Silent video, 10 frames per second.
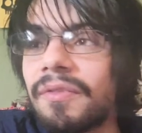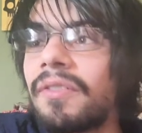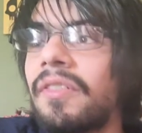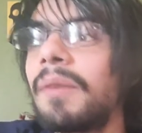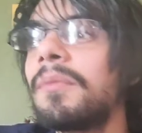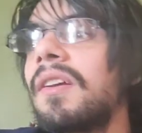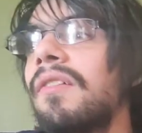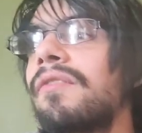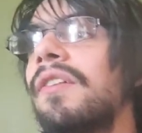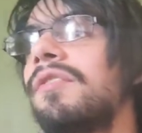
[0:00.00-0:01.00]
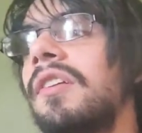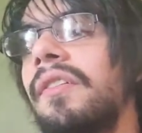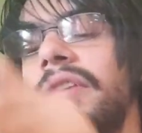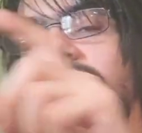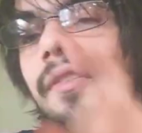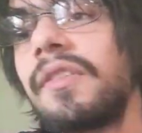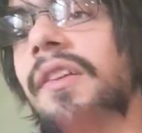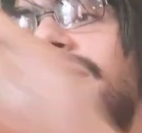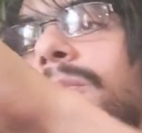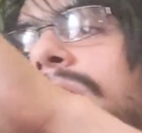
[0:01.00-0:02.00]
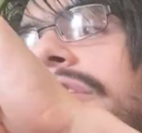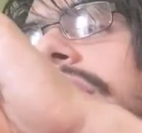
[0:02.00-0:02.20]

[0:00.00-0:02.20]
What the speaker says: same thing, 15 cents. This, Wild